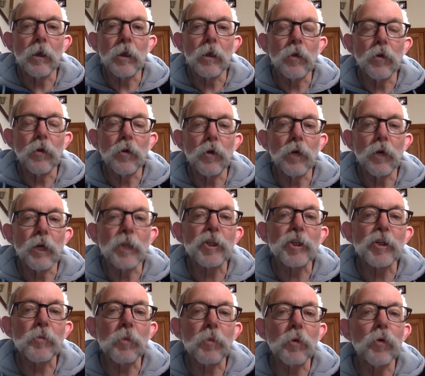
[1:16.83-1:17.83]
you can
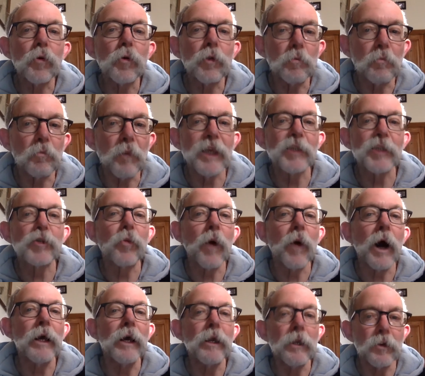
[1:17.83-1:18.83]
explore the best
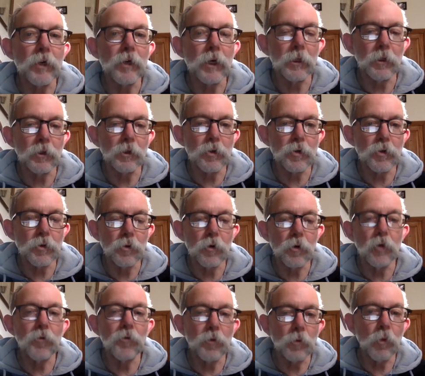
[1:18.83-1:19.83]
way to tell the story,
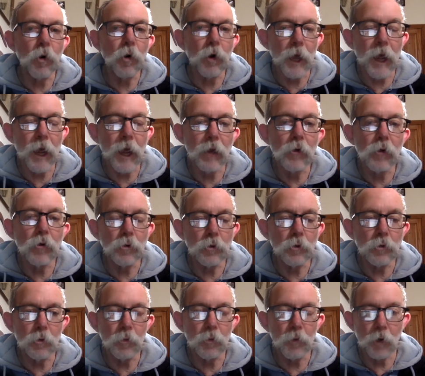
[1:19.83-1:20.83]
from what angle to
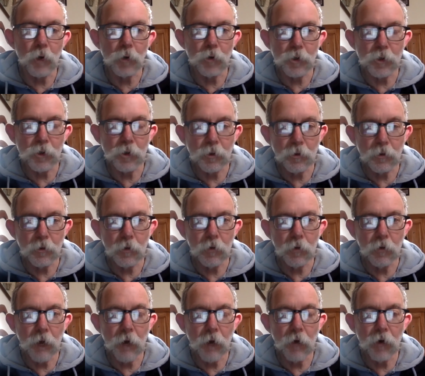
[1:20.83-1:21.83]
approach it
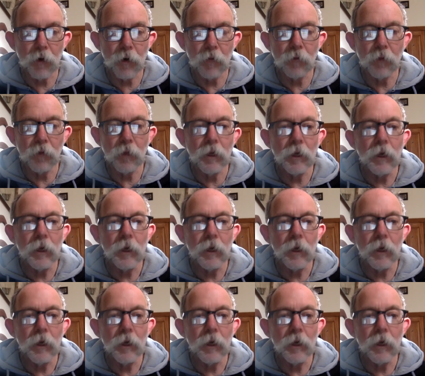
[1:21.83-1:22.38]
narratively.